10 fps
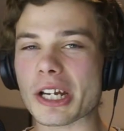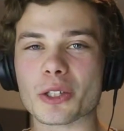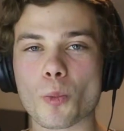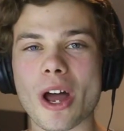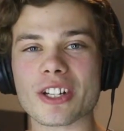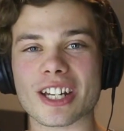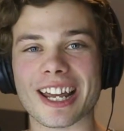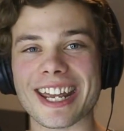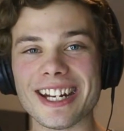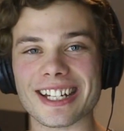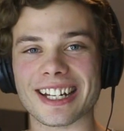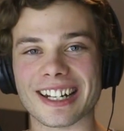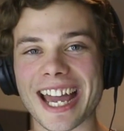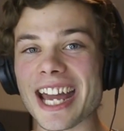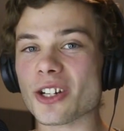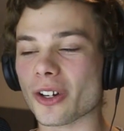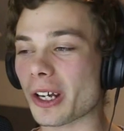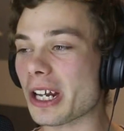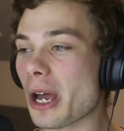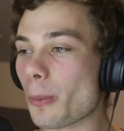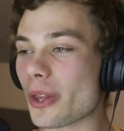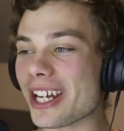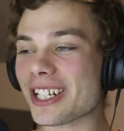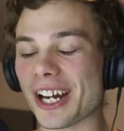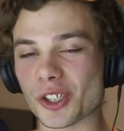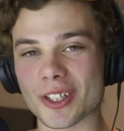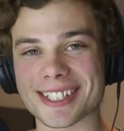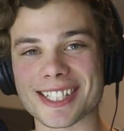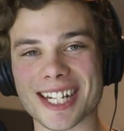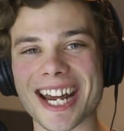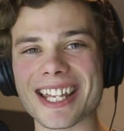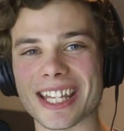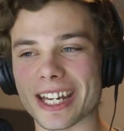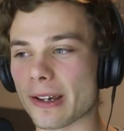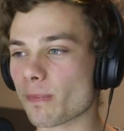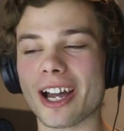it's one to hit it and land on it, but then to actually stay there.